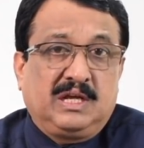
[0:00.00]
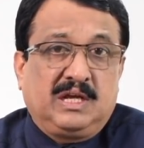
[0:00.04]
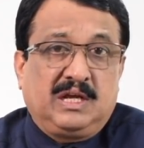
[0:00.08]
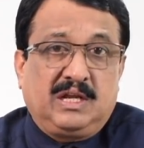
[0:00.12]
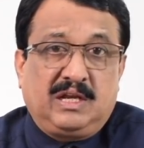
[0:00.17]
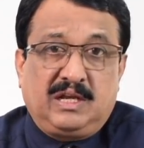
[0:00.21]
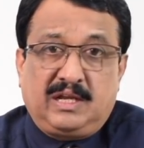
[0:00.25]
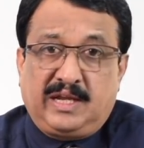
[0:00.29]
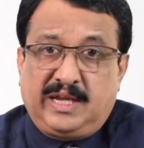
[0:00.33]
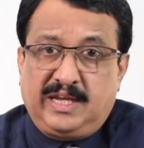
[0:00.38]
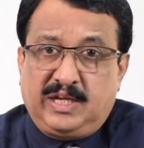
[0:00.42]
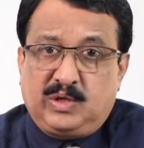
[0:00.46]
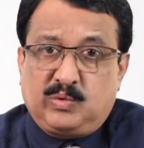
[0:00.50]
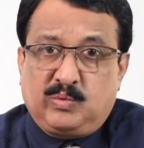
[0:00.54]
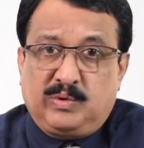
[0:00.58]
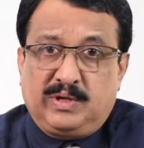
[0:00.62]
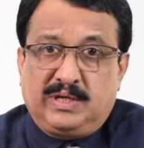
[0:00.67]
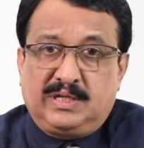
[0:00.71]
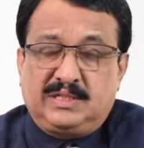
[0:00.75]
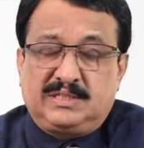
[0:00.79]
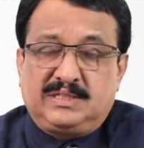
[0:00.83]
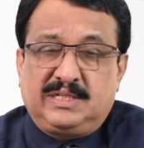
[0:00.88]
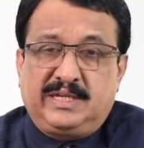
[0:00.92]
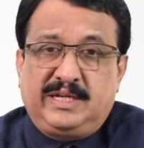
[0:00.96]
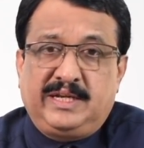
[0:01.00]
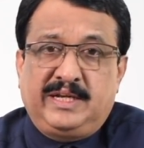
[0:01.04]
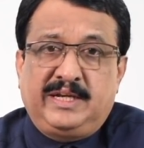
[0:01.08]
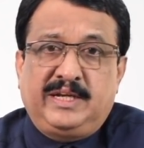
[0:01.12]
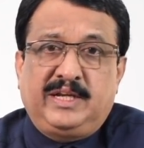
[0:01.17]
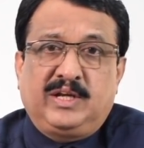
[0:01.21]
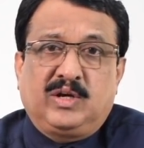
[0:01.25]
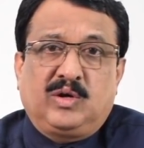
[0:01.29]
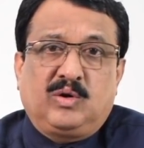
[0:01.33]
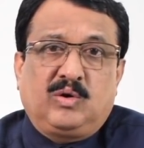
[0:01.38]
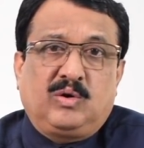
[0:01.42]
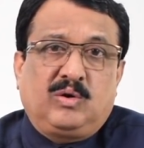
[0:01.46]
Likewise,
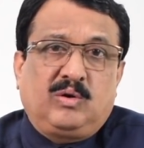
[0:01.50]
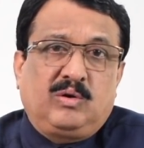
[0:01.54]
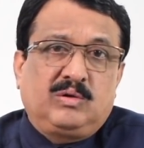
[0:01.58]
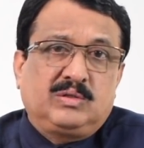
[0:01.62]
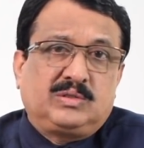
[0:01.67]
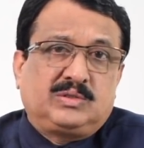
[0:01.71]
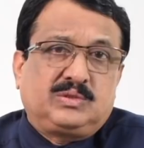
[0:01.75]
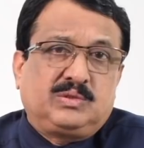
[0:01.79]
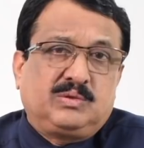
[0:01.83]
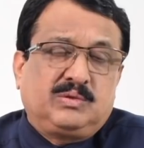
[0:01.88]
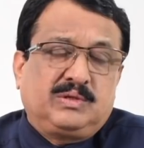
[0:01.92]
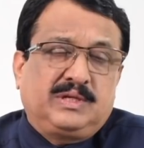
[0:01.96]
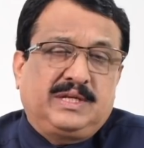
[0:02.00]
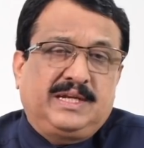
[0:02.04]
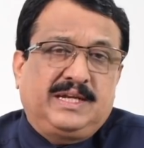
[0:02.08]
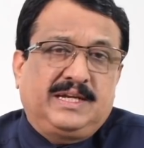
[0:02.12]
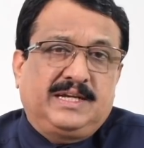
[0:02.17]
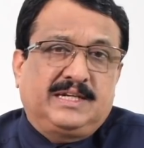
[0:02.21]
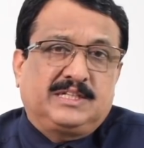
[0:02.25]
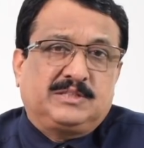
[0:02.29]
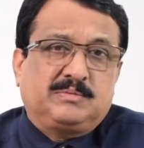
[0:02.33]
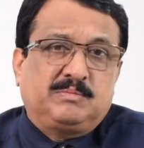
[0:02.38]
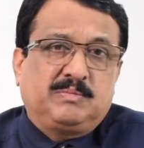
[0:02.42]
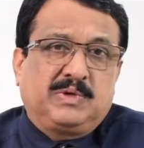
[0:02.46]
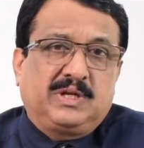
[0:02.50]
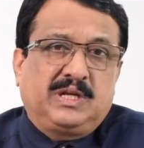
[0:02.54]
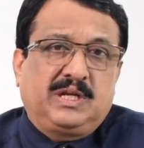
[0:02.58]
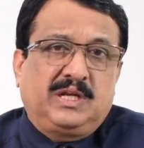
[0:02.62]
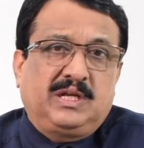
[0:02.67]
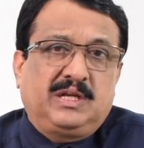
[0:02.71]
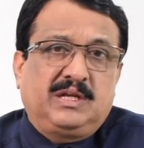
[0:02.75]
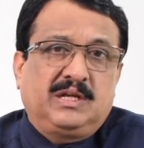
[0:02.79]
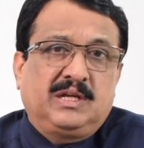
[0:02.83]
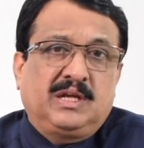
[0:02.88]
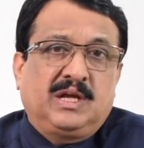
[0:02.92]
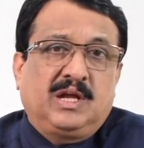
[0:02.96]
India also needs
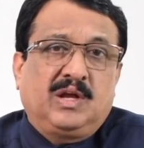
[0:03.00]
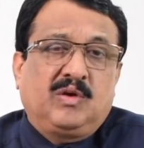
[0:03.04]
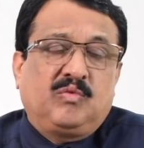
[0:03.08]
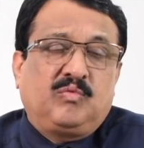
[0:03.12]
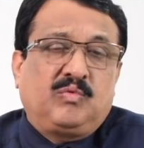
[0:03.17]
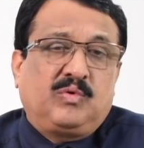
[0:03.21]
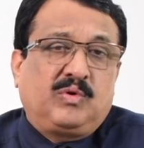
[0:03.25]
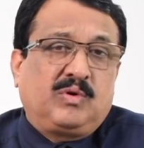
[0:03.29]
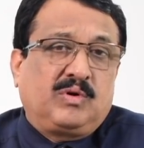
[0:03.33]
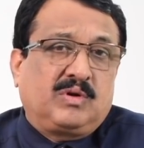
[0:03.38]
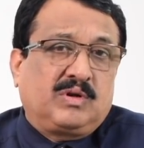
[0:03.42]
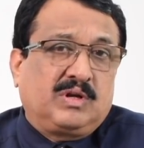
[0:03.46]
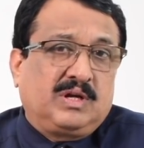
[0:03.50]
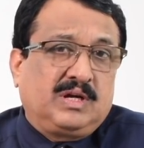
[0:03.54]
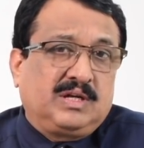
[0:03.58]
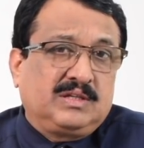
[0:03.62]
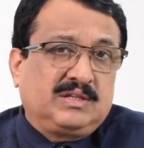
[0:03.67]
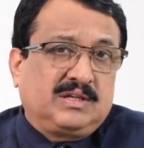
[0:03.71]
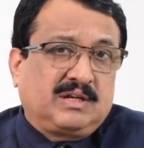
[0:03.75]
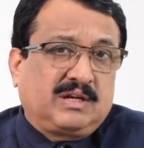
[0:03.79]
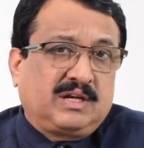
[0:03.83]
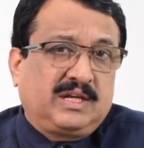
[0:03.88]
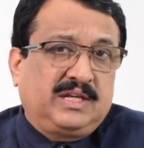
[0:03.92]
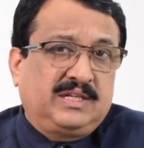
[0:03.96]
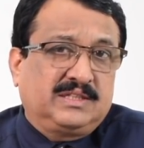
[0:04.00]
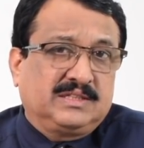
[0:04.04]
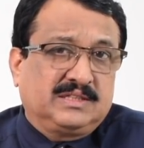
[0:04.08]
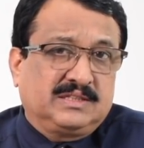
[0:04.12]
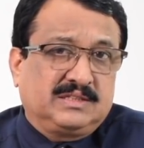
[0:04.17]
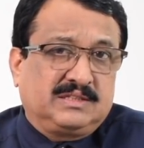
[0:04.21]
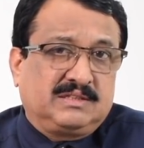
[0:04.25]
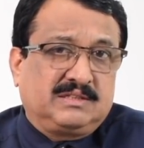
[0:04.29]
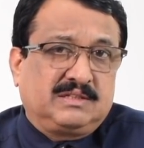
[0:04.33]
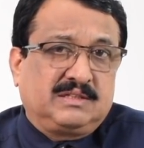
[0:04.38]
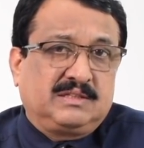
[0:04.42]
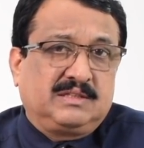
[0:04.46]
money for other
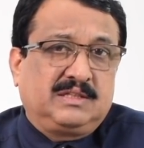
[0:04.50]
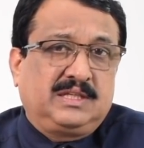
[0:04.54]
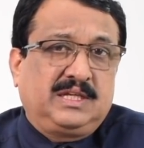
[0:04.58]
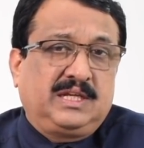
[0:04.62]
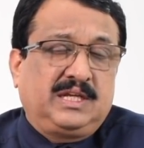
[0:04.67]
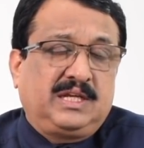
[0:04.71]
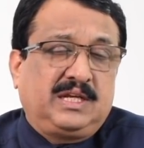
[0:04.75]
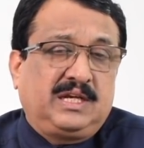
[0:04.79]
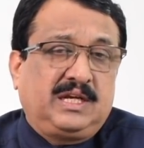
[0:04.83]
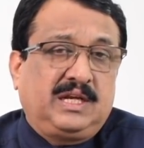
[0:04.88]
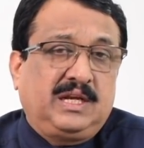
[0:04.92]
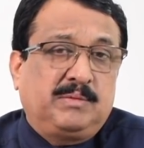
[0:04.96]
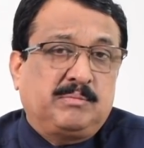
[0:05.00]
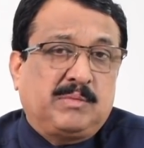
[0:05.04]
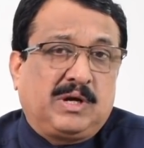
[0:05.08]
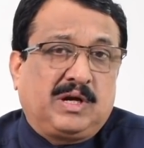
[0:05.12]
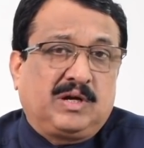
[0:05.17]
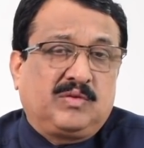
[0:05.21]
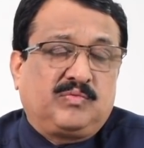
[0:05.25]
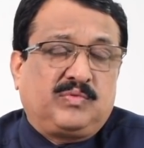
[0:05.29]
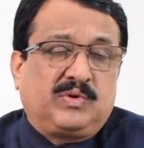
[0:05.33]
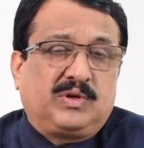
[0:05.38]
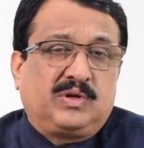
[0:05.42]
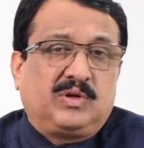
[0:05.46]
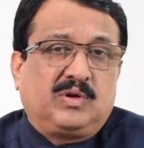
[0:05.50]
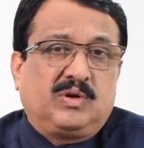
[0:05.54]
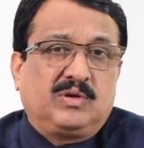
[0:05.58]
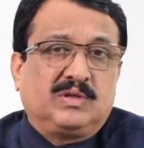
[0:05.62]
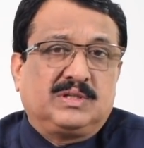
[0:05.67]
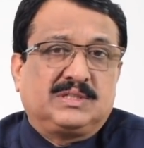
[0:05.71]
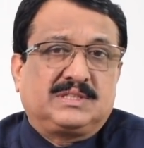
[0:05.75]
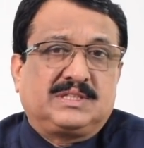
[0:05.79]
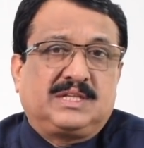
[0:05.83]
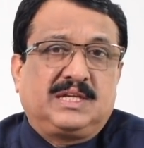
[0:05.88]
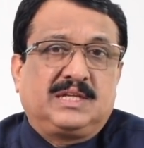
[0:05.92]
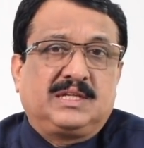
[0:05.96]
reasons. The demand for
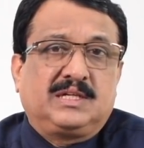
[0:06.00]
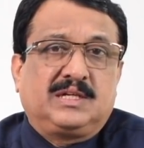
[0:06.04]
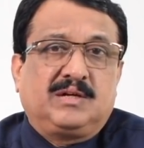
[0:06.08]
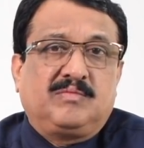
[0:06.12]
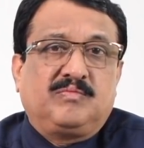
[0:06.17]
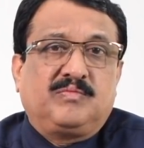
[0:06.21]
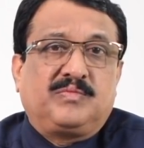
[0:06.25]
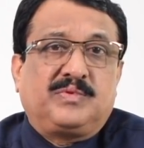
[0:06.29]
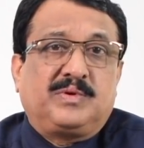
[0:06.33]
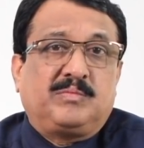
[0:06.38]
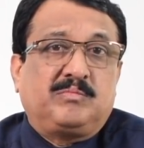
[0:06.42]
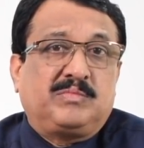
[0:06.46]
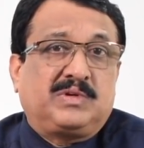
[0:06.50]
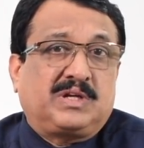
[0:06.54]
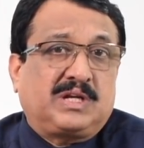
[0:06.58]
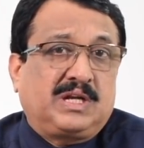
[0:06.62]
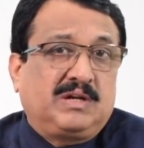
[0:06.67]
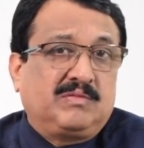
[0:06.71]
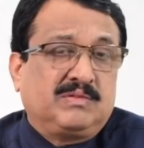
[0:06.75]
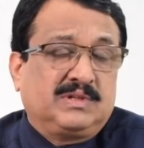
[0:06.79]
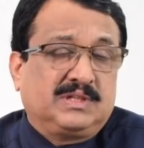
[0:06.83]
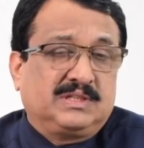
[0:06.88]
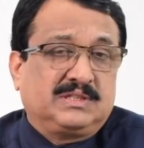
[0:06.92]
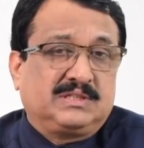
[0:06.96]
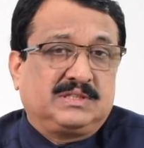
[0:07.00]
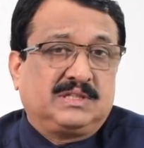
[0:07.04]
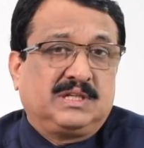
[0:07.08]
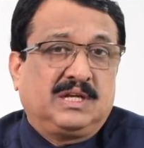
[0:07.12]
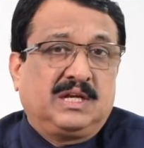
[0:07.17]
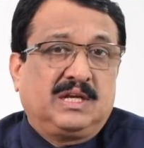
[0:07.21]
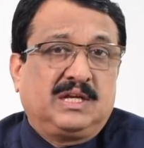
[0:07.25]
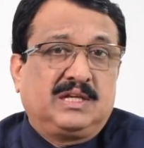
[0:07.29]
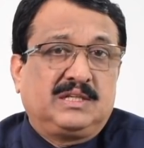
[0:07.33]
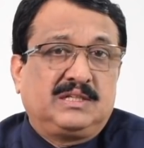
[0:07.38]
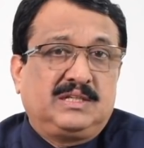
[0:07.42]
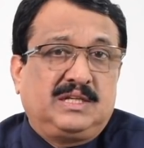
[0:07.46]
dollars can come from travelers.
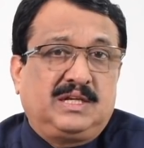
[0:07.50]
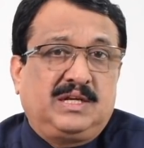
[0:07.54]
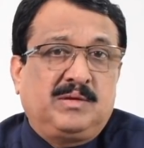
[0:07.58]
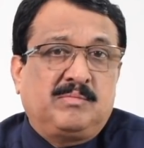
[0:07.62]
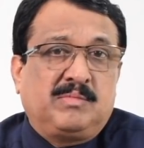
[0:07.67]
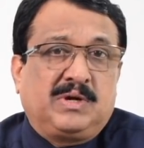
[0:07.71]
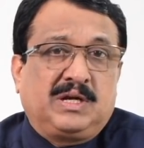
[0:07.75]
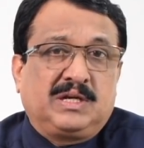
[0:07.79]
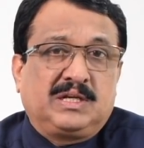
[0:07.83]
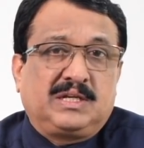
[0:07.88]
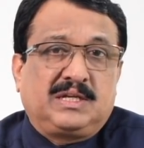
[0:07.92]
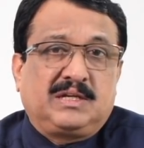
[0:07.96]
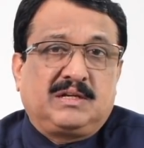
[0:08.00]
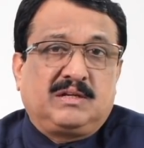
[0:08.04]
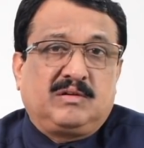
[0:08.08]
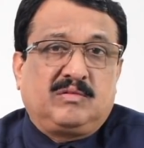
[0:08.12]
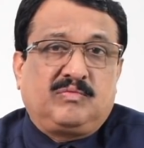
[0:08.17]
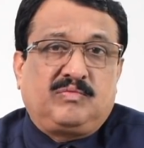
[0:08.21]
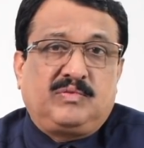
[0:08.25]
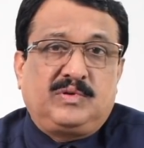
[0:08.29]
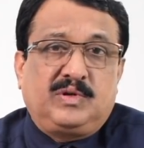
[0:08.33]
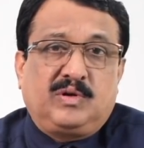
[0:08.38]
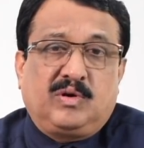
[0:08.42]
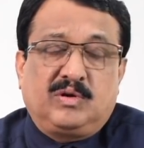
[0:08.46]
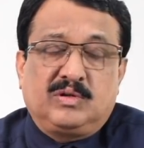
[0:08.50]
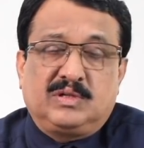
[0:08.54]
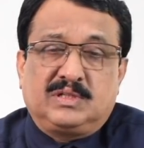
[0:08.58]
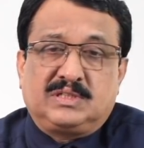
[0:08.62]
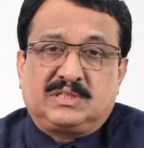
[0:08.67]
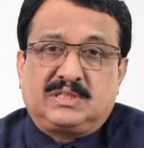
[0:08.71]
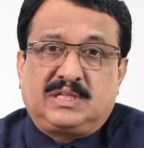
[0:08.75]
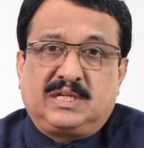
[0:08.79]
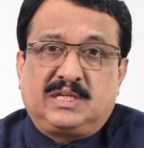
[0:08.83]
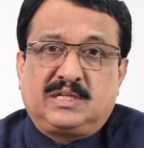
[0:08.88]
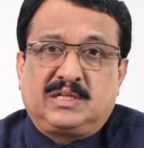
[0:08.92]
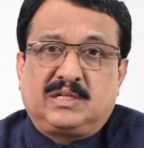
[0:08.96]
The demand of
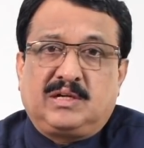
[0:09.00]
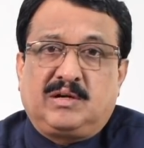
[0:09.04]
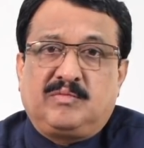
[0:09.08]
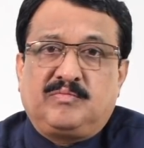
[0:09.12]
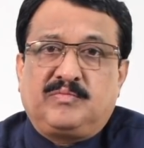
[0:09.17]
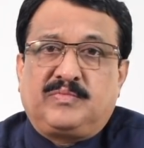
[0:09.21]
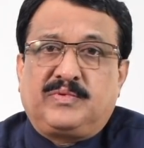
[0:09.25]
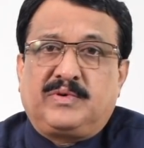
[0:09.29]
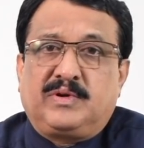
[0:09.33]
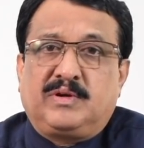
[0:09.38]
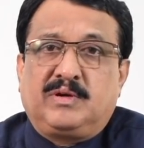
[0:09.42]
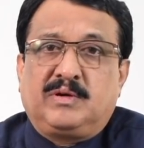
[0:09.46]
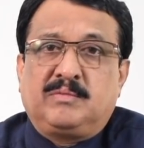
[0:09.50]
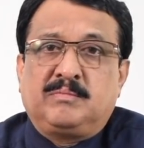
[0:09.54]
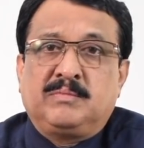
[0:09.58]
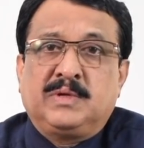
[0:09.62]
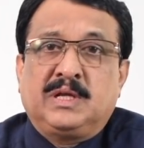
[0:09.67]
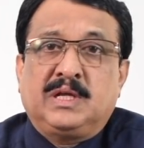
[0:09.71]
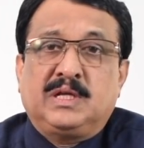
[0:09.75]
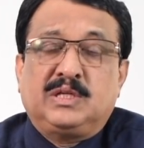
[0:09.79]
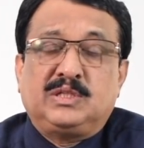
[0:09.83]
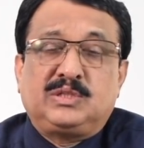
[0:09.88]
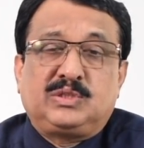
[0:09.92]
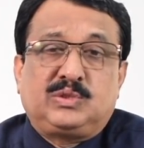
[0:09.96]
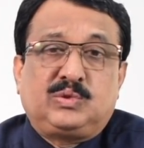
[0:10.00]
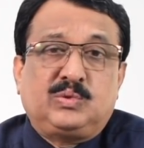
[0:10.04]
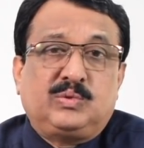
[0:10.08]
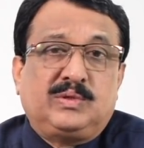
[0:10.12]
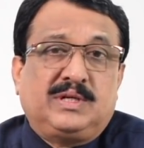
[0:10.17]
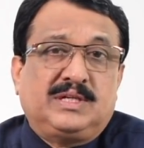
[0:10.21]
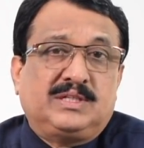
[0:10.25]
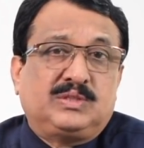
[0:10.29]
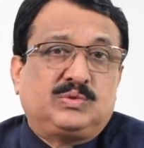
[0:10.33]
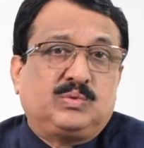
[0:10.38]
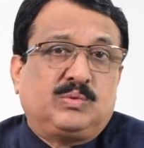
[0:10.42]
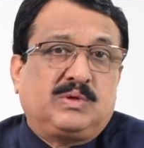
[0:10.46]
dollars can come from
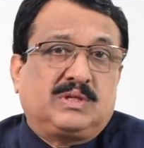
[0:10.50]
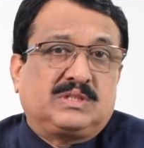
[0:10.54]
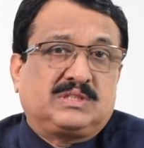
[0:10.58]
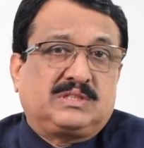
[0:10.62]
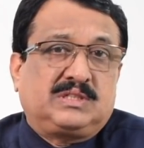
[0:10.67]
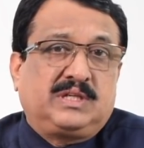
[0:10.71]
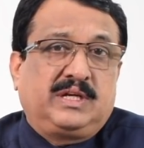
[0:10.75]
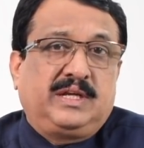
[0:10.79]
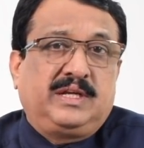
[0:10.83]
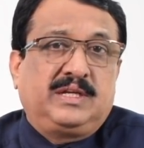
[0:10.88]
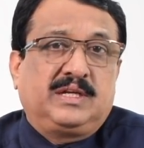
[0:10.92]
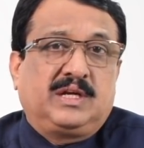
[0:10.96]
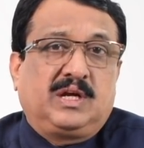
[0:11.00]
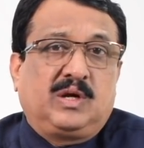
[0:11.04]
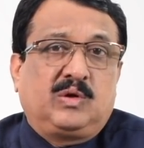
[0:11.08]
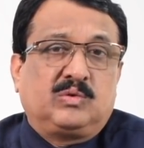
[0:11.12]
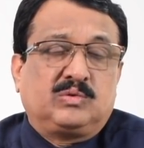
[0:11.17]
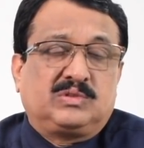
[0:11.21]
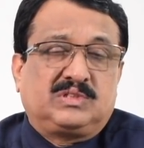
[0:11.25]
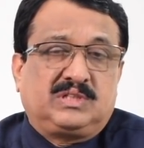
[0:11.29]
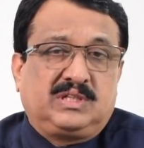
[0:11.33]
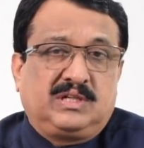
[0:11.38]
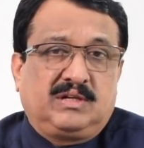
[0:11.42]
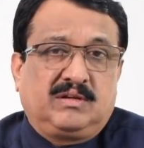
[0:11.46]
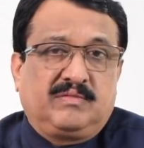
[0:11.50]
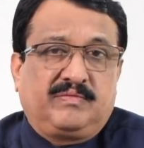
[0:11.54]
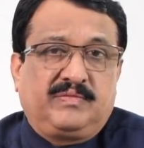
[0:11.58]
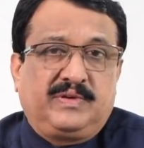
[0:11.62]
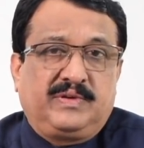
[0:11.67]
students who are studying outside of